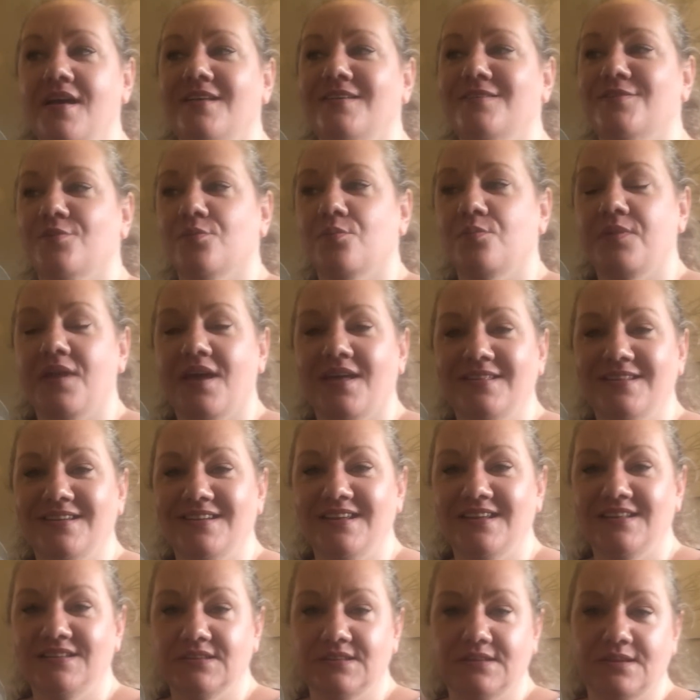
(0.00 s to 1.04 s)
So Brandon
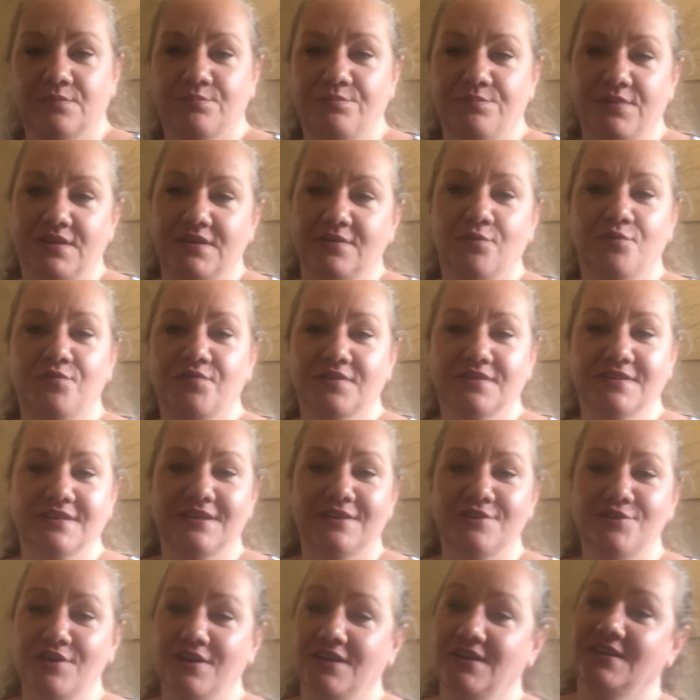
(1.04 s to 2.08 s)
ended up being overly
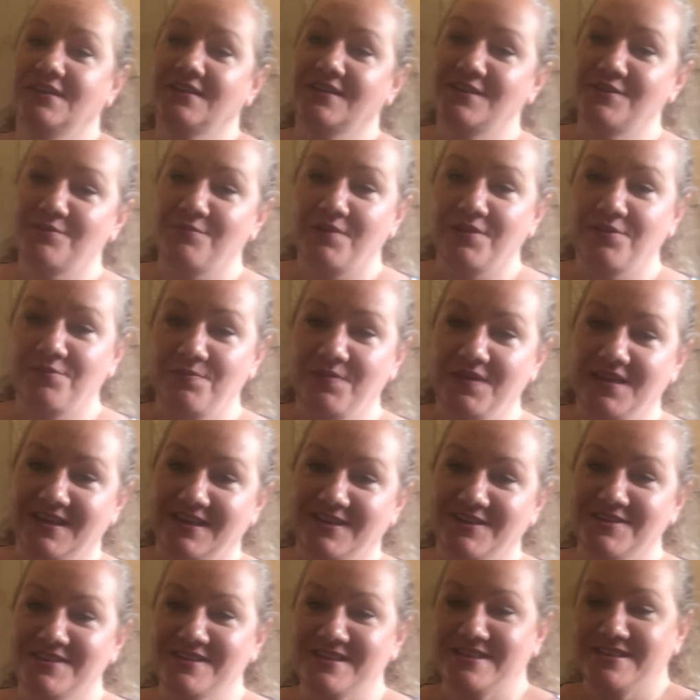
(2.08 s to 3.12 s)
generous with me
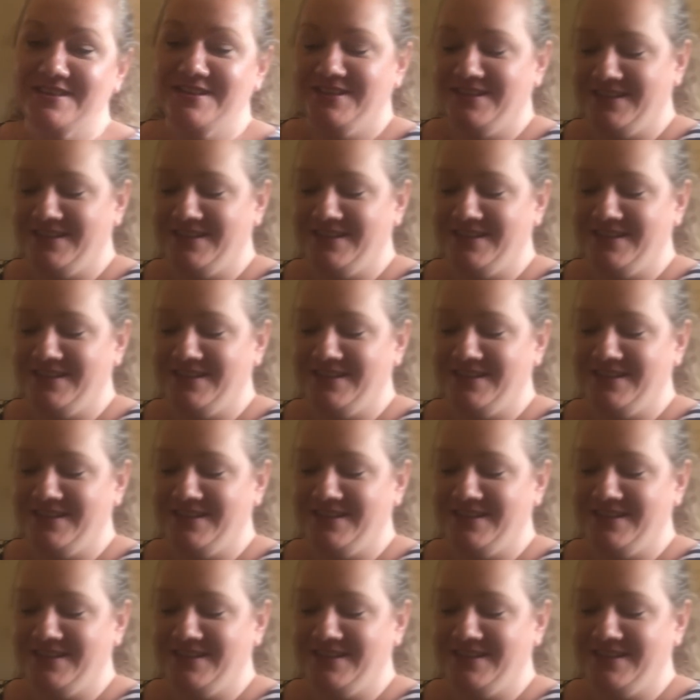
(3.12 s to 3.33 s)
because